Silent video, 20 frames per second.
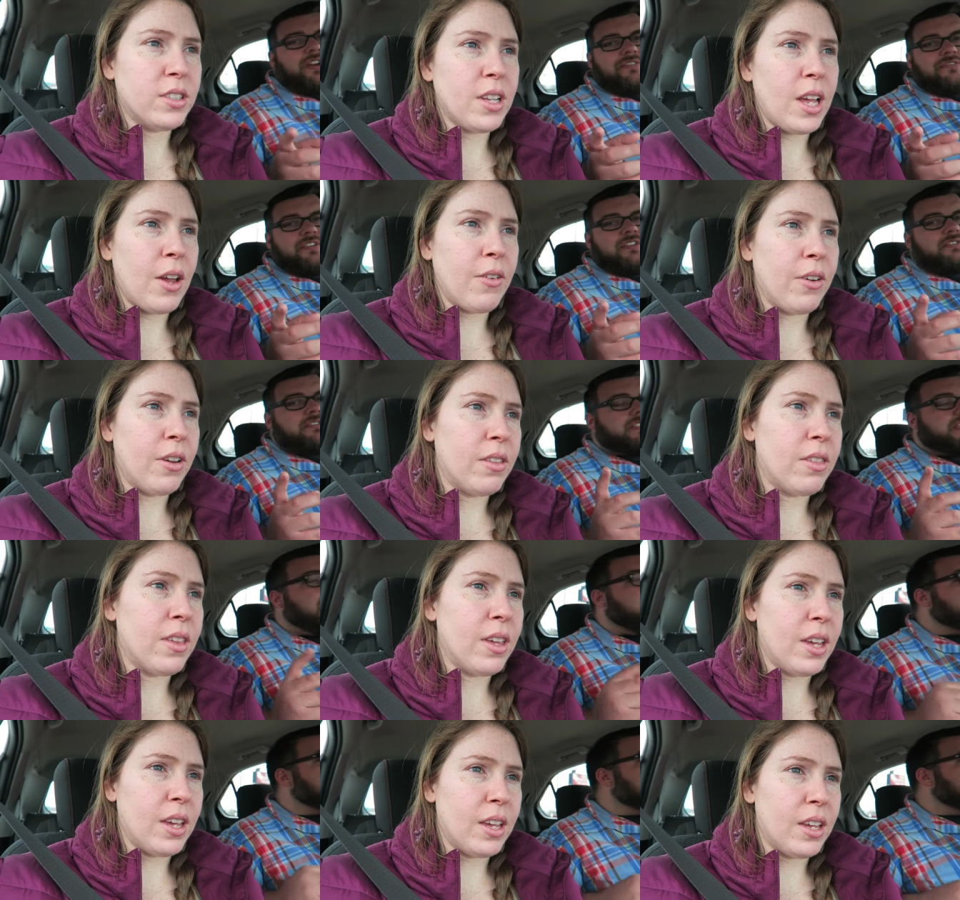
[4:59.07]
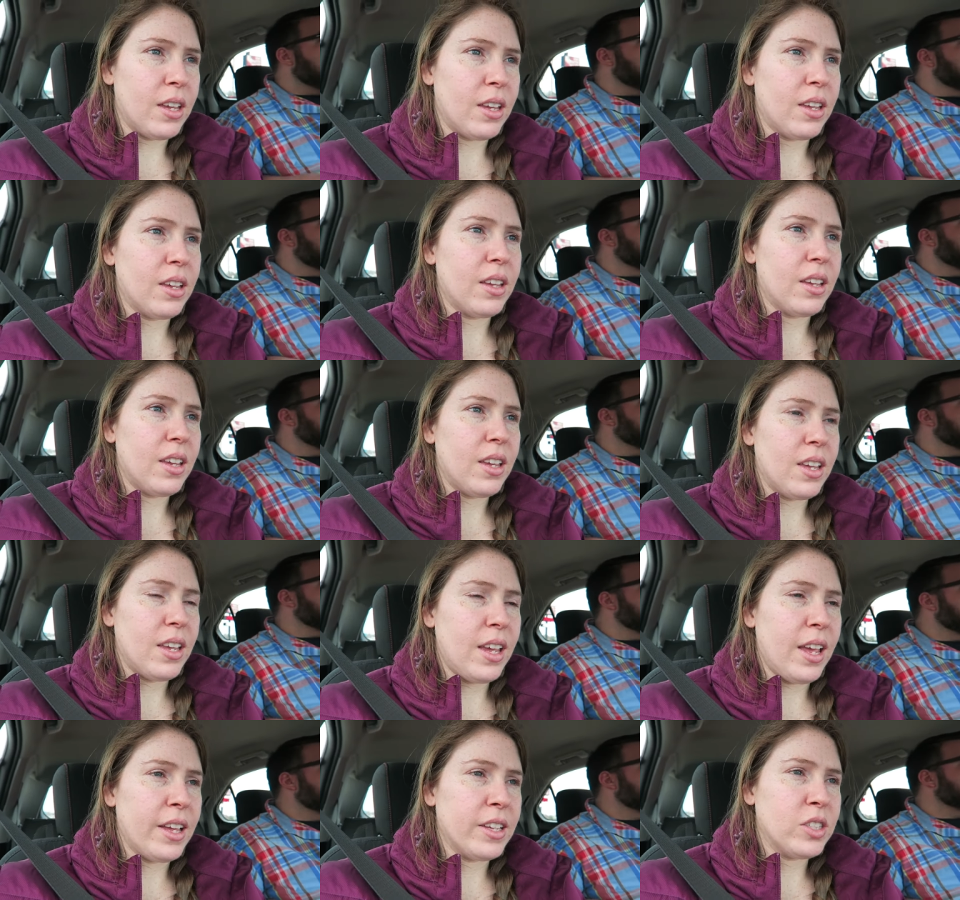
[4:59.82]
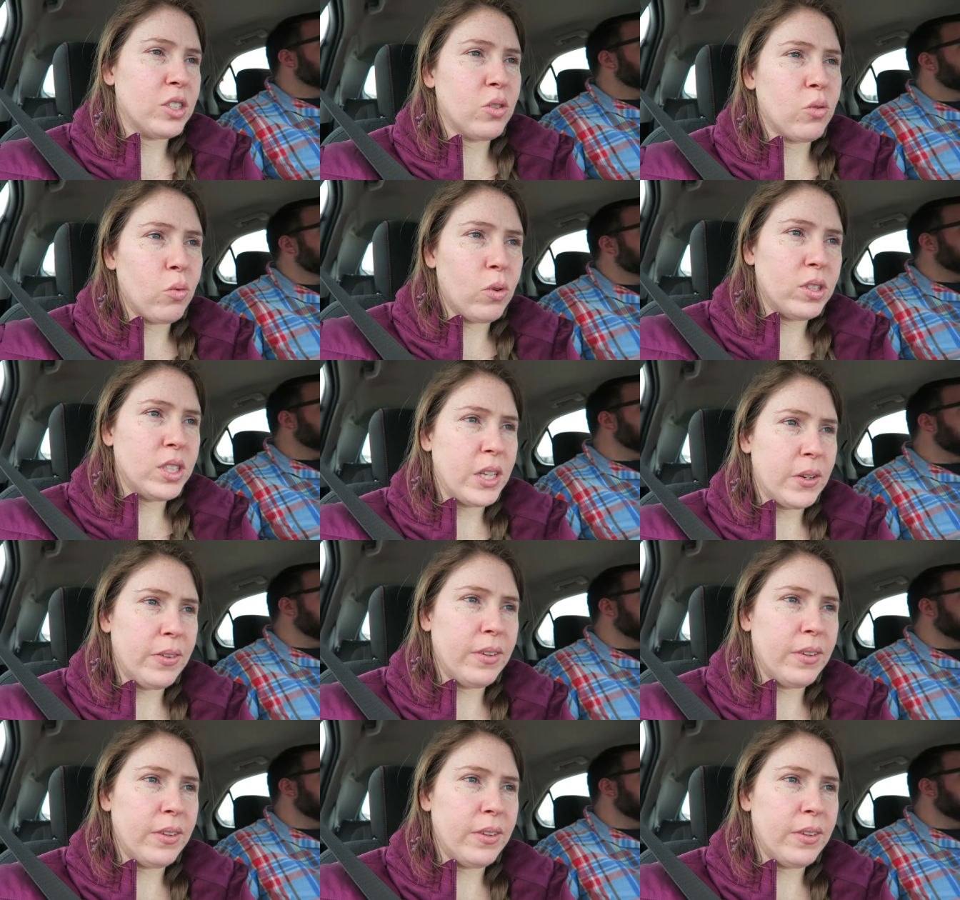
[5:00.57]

Greenville, South Carolina. Yes, once